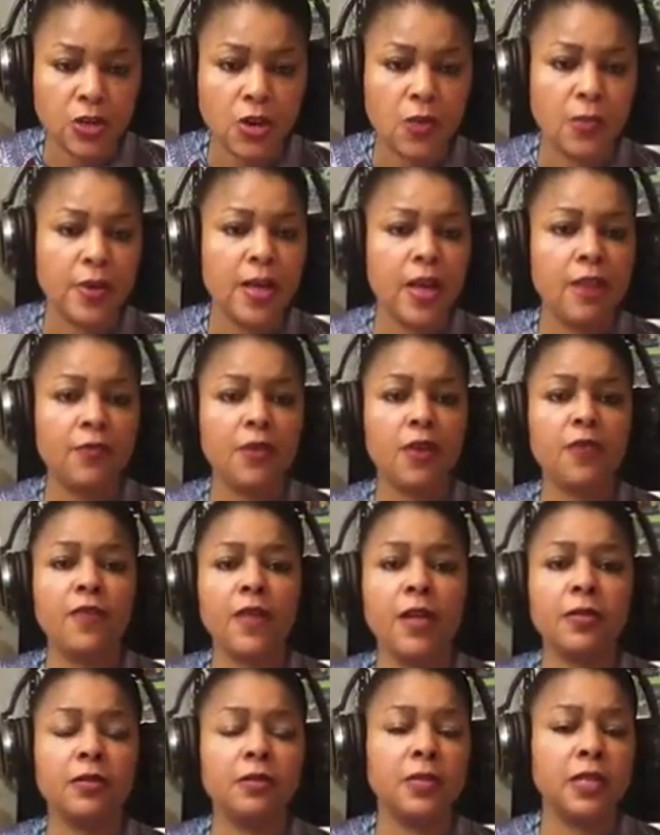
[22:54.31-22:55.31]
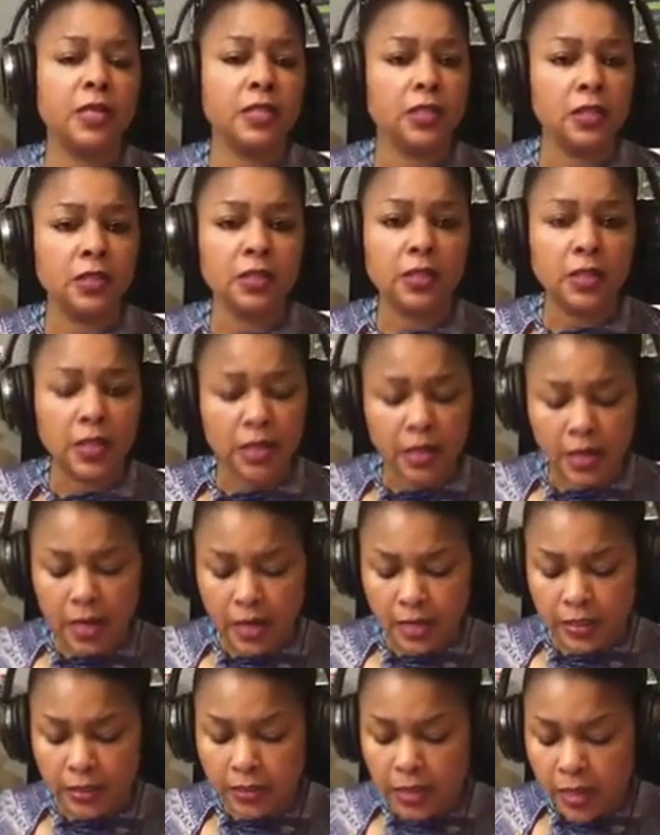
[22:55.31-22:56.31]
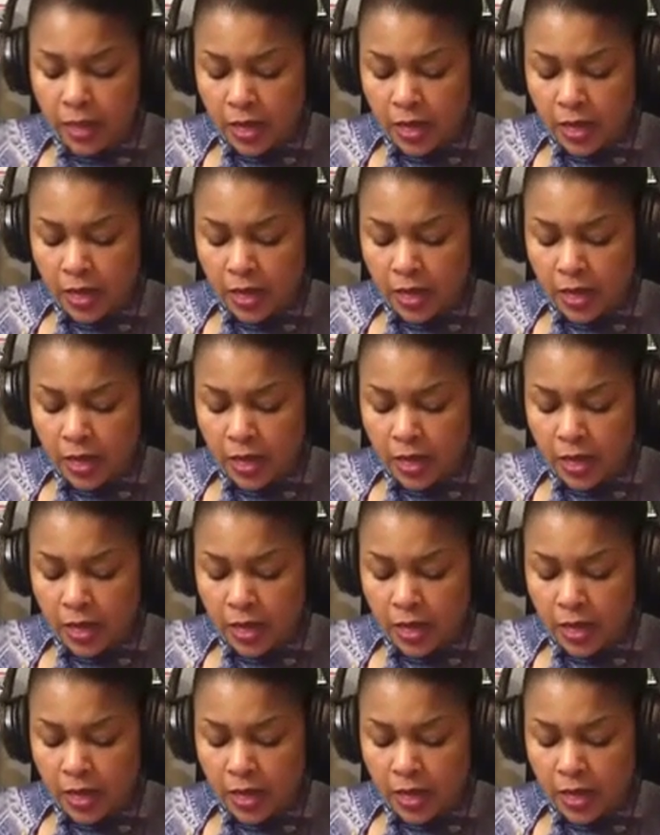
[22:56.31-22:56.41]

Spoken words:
We have our family meetings on Sundays.